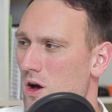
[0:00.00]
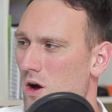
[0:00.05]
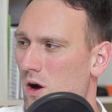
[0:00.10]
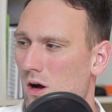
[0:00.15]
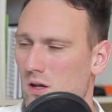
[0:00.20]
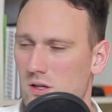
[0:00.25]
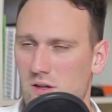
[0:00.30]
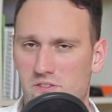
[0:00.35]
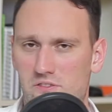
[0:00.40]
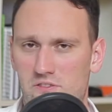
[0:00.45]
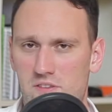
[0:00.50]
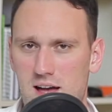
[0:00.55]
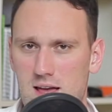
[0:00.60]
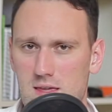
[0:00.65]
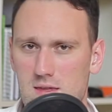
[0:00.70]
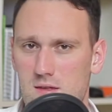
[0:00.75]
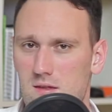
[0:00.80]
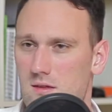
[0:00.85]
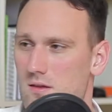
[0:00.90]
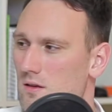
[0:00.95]
all the
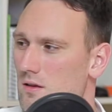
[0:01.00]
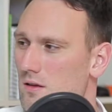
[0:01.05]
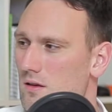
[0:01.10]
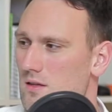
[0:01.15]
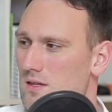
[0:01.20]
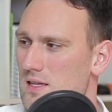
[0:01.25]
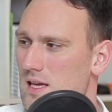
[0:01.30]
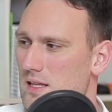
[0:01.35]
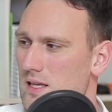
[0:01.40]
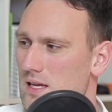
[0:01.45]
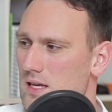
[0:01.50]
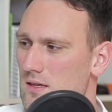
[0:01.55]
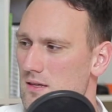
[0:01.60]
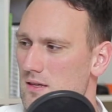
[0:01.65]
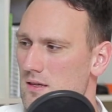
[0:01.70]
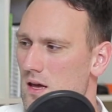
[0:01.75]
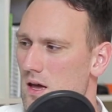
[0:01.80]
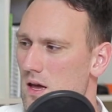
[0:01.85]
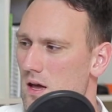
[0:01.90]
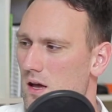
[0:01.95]
fast settings.